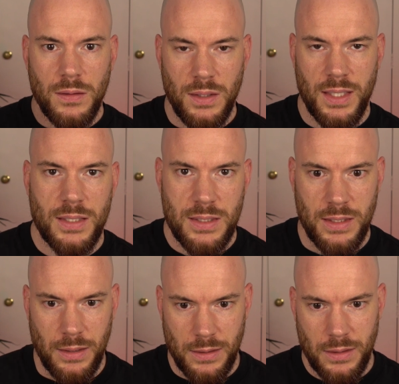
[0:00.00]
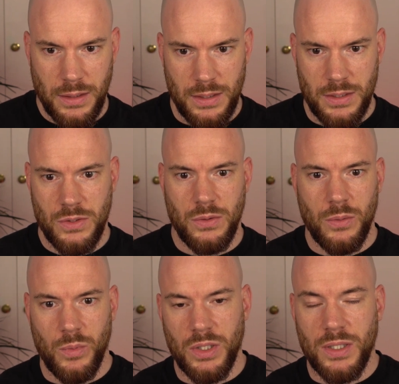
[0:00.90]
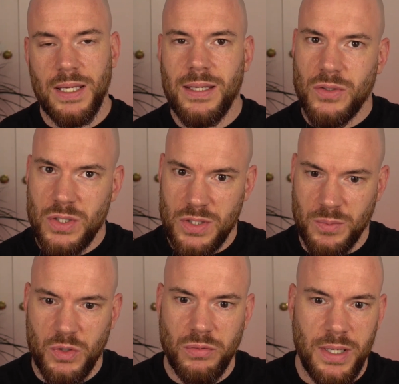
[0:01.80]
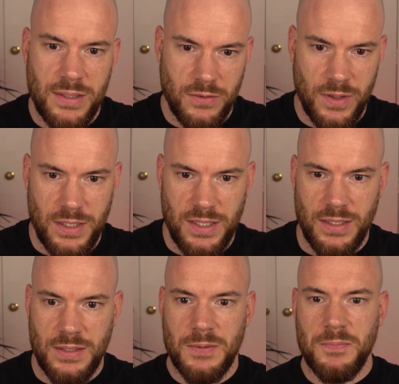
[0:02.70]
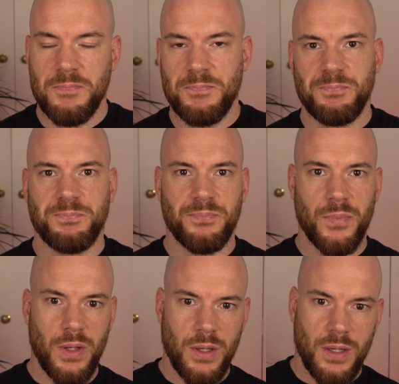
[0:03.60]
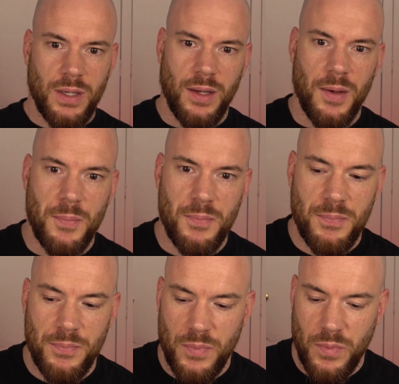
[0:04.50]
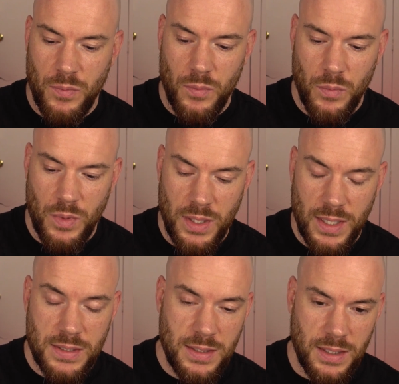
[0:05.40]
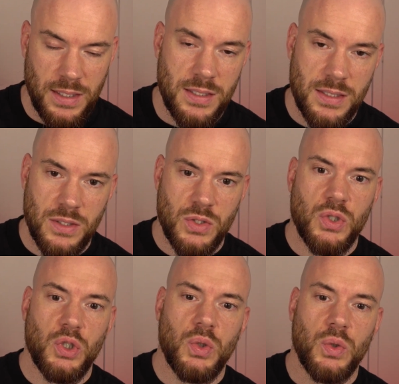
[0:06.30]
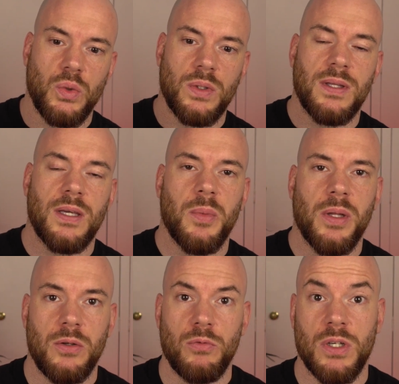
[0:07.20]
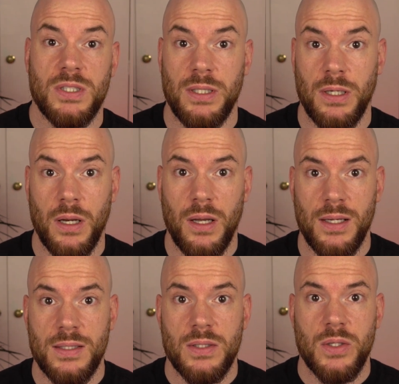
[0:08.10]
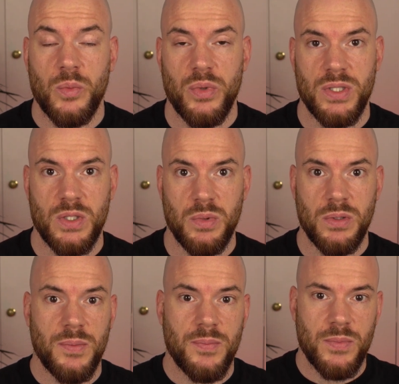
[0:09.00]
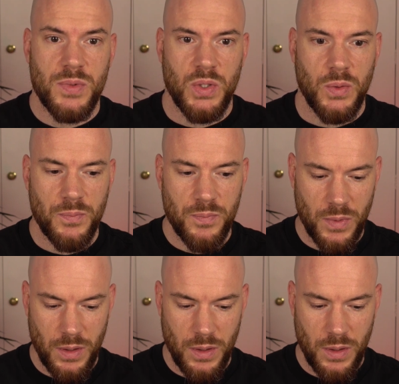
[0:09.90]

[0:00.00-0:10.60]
the next thing is and we're going to get into some creative ideas. The next thing is to think about the rocks in a glass principle. So